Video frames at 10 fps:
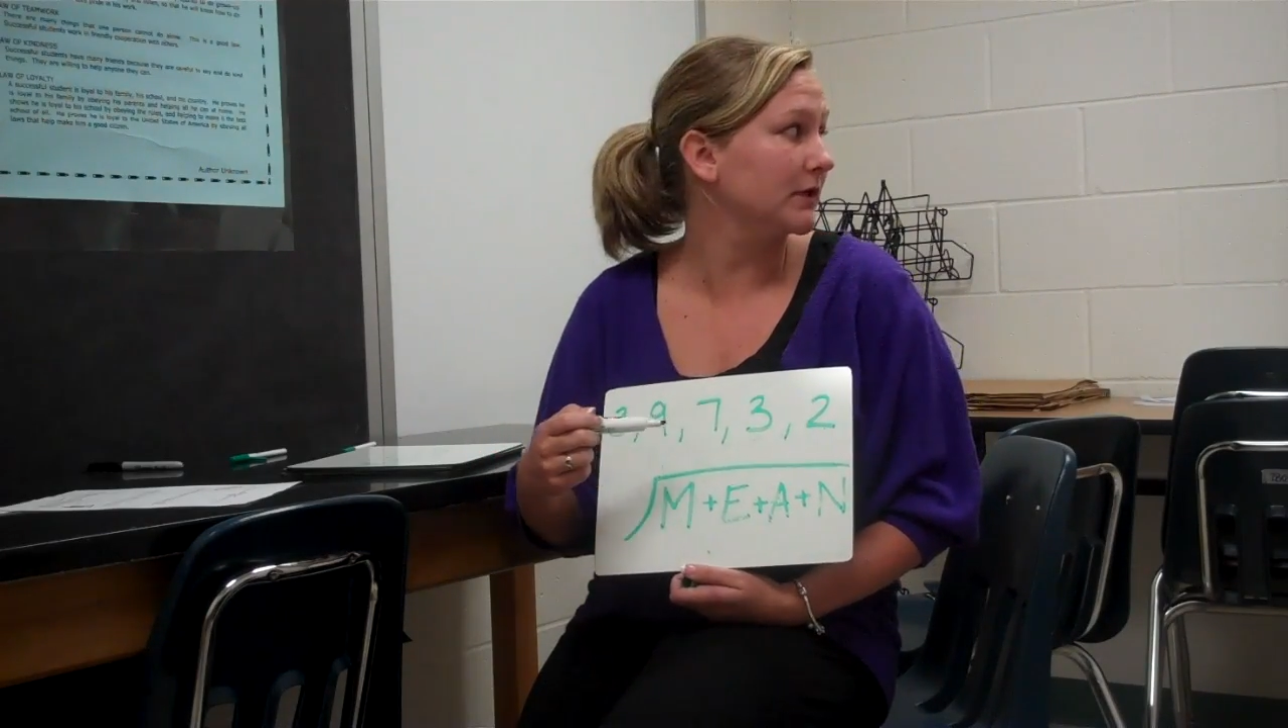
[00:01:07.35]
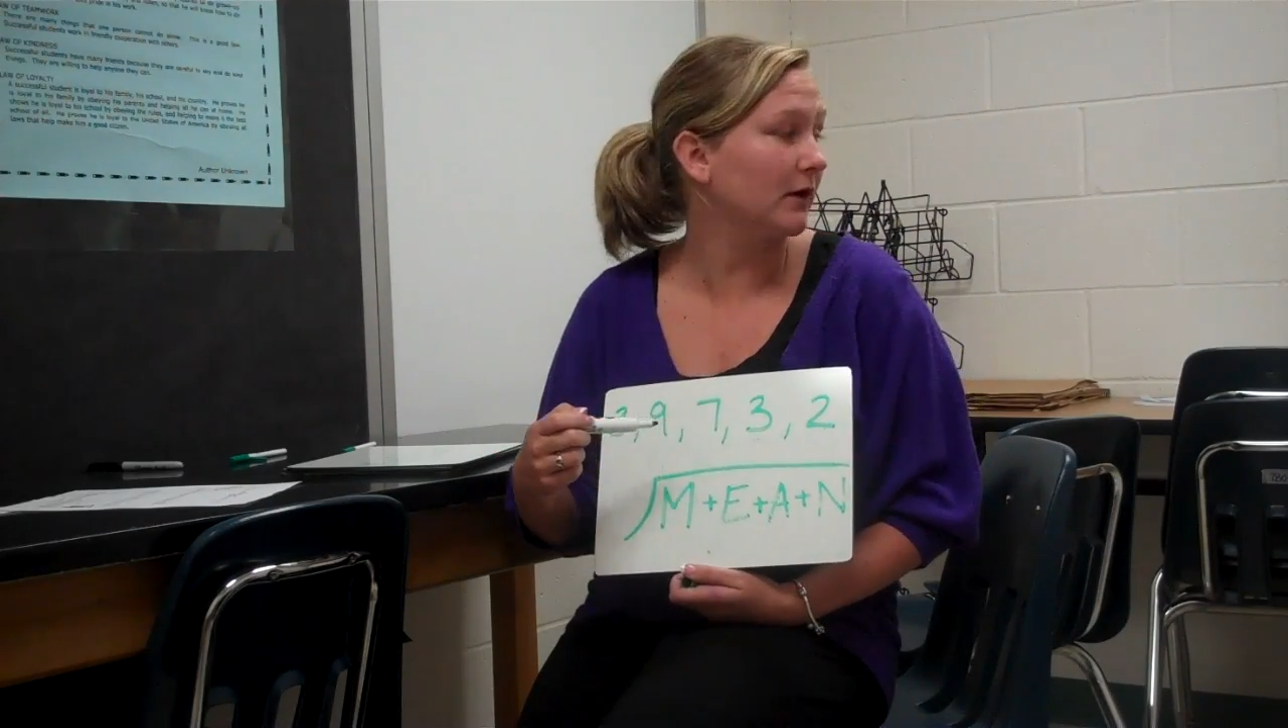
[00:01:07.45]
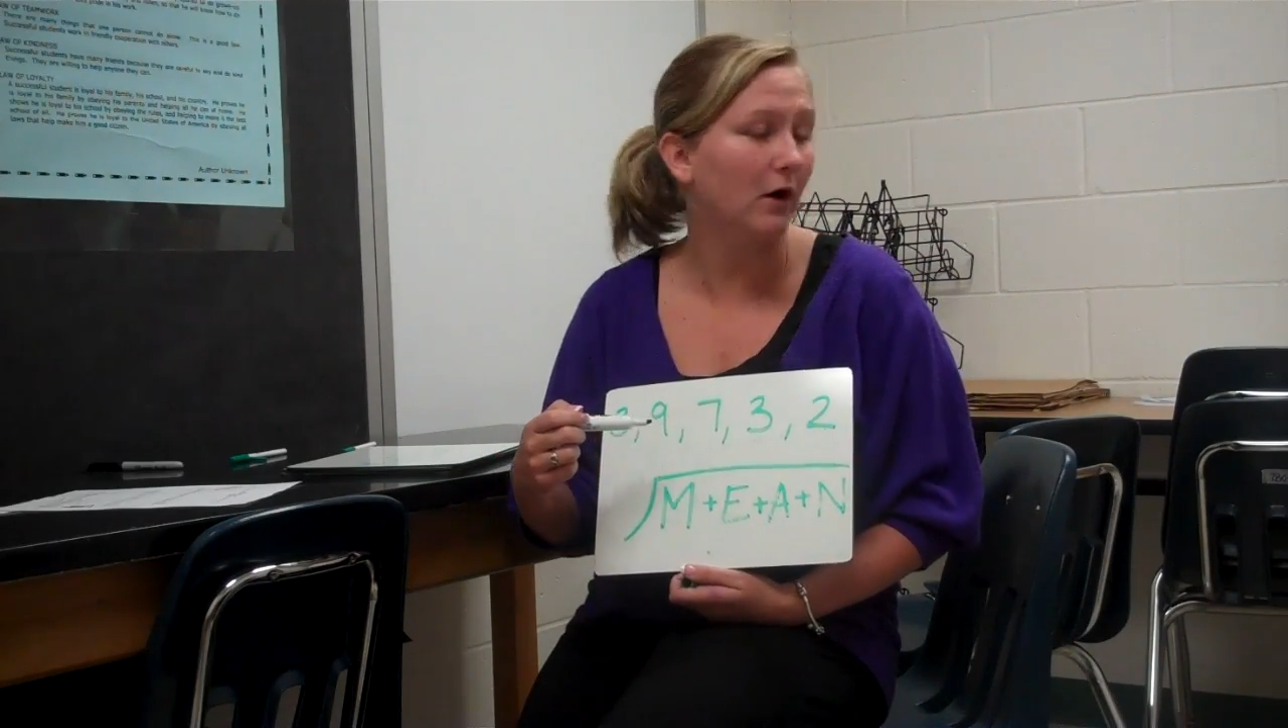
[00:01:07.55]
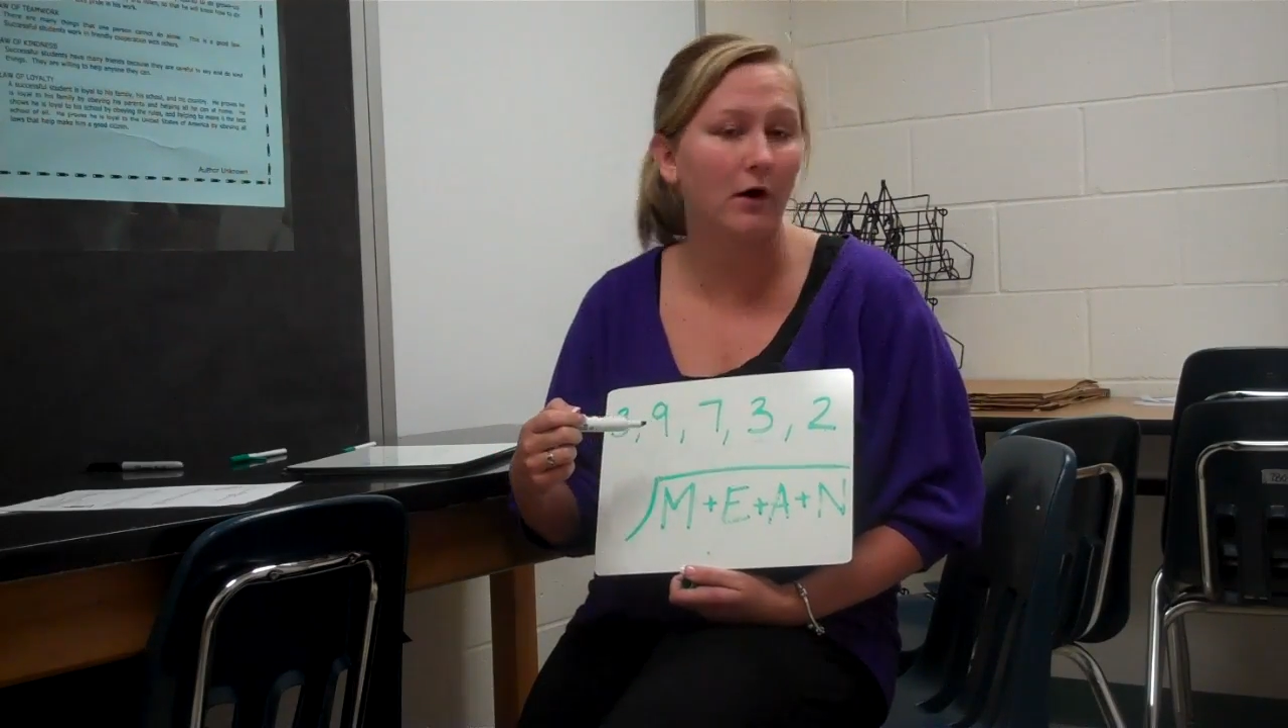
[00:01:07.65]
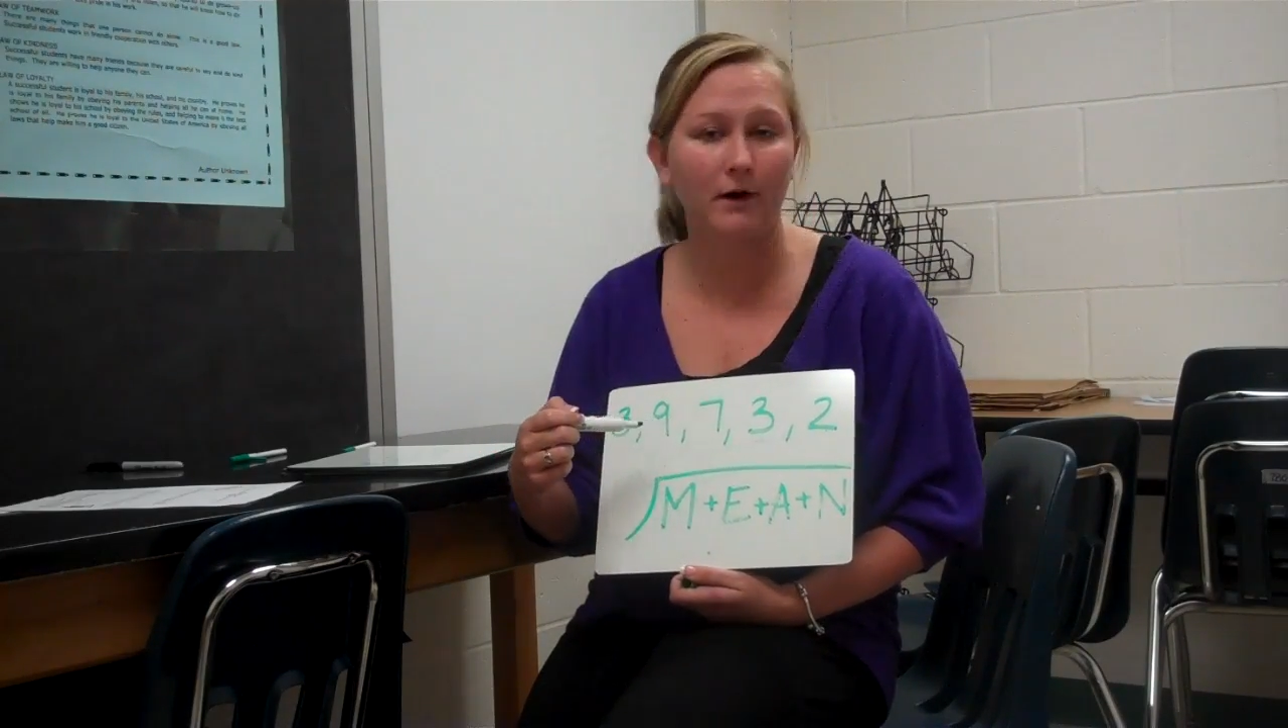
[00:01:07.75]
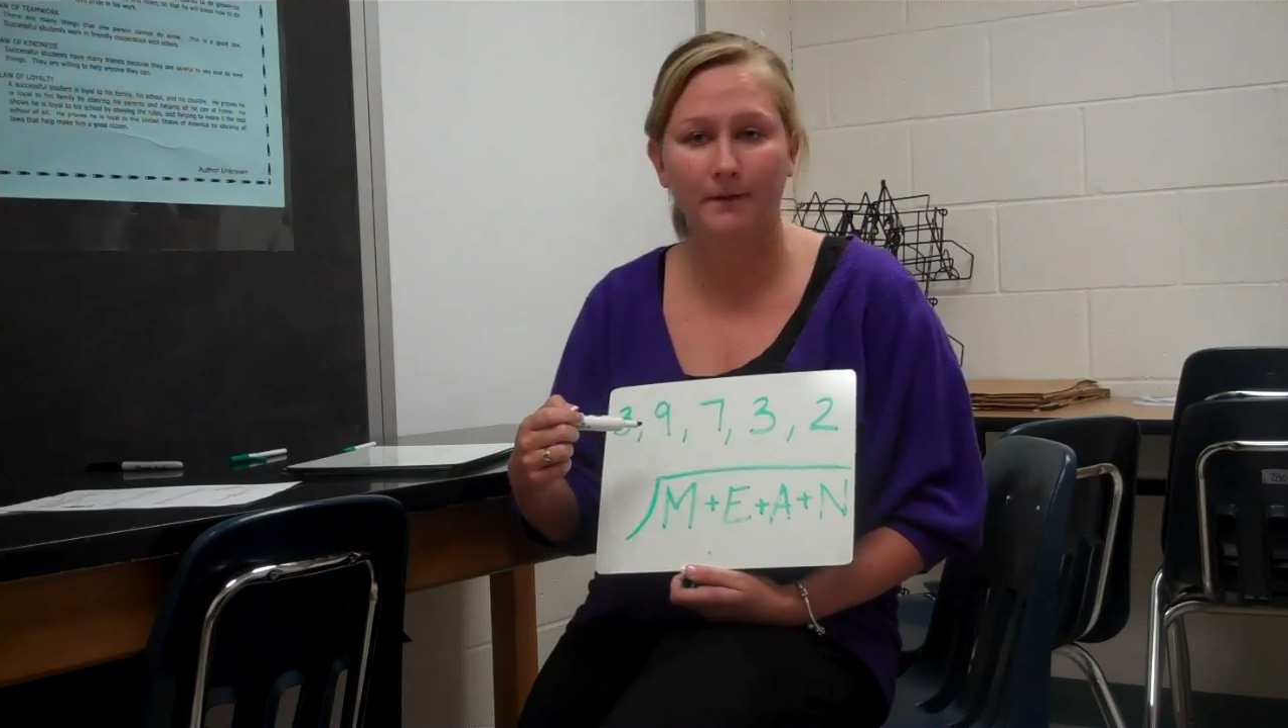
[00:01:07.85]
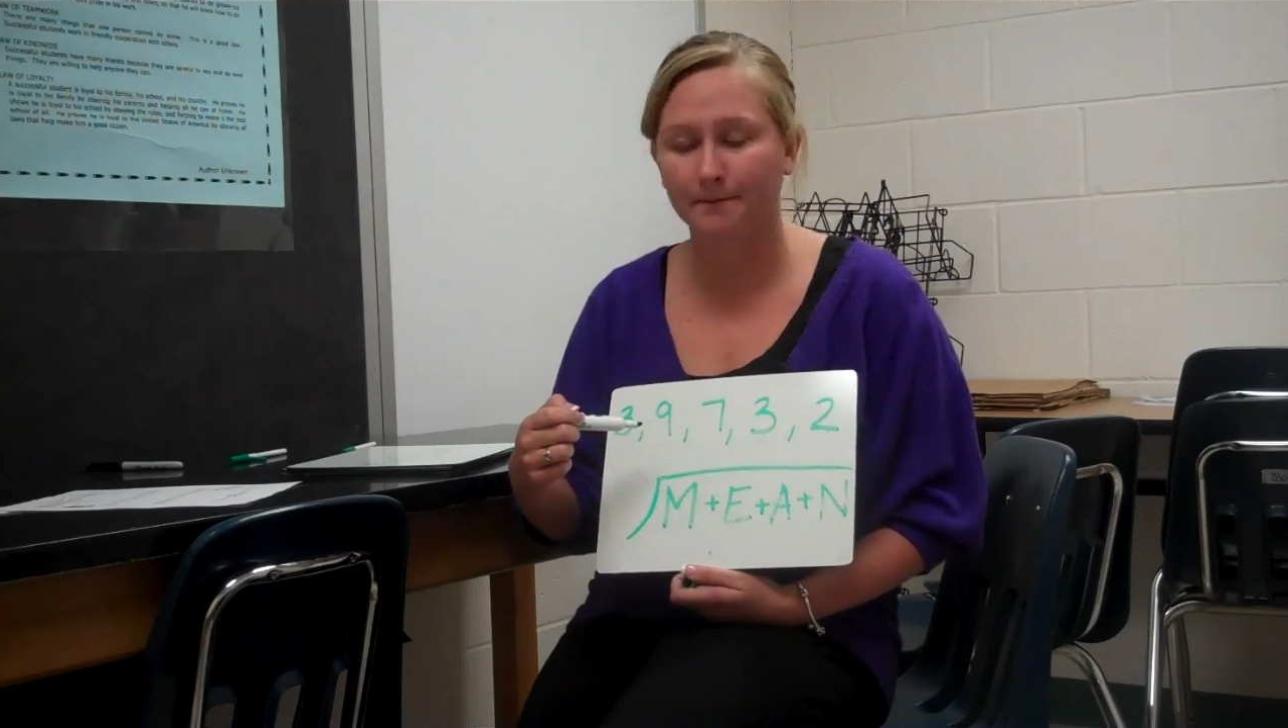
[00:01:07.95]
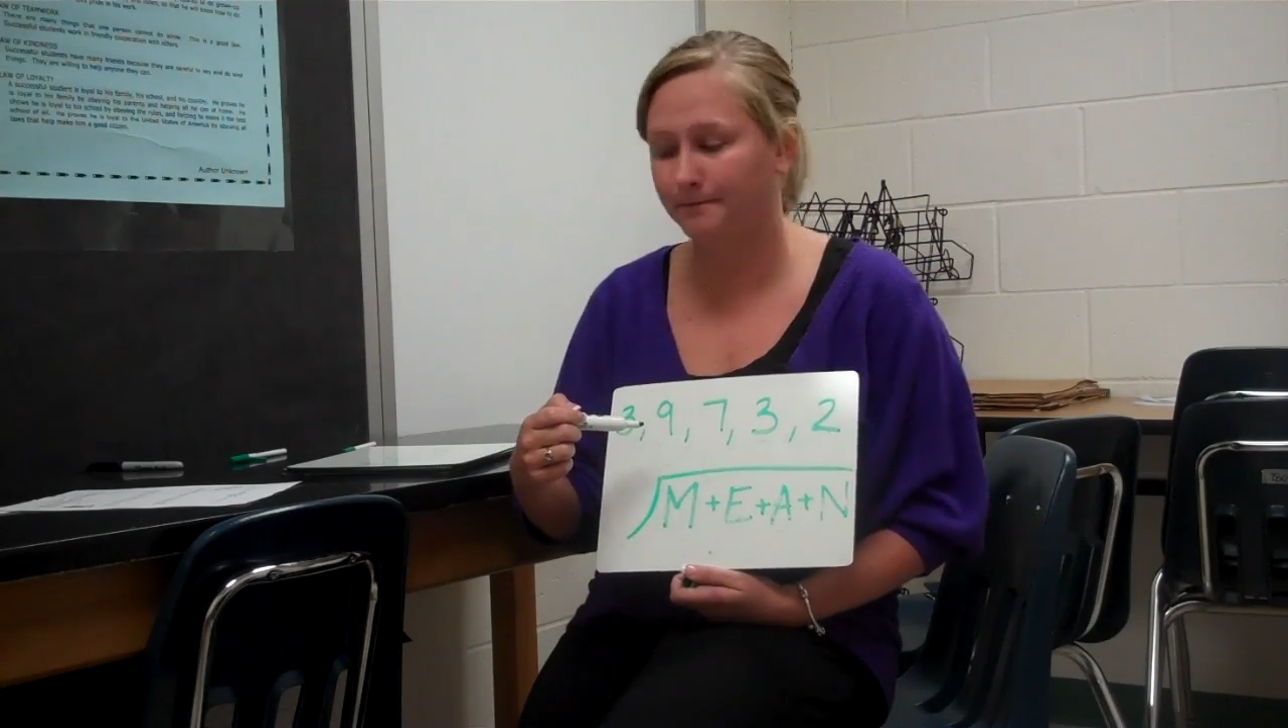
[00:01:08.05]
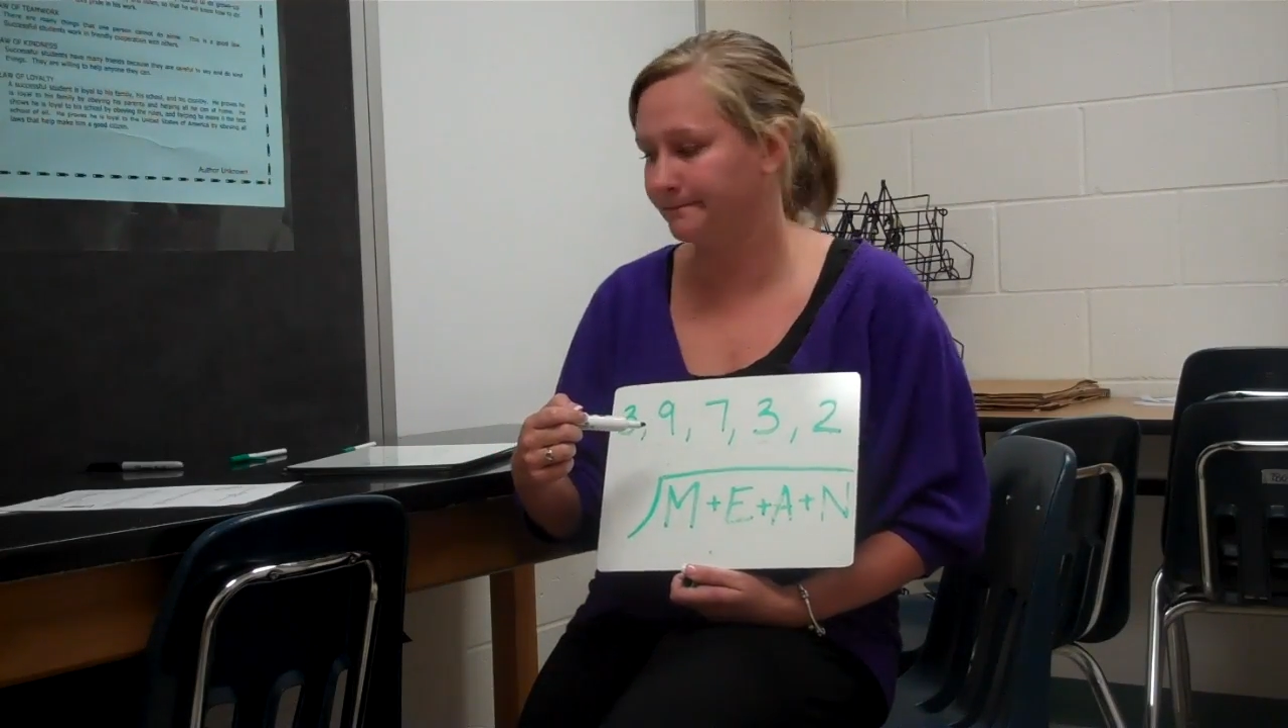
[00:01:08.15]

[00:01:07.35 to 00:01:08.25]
there are.